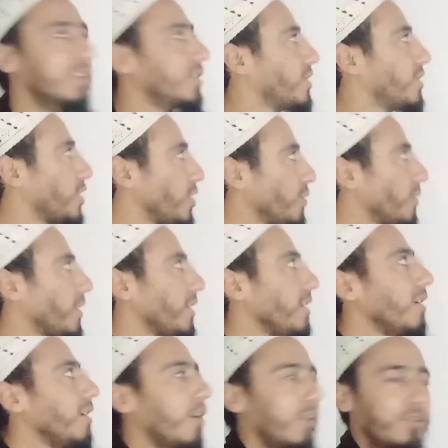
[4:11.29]
the
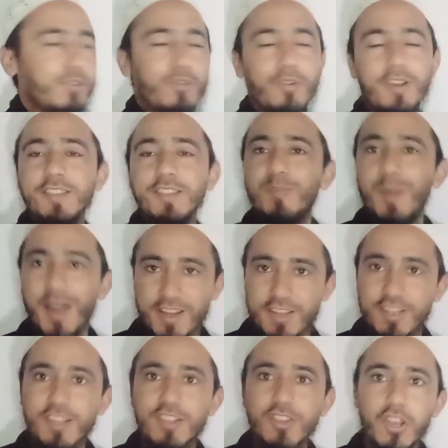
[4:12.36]
theory known as
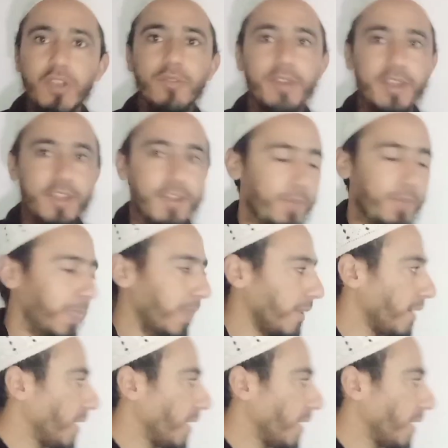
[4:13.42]
binding theory.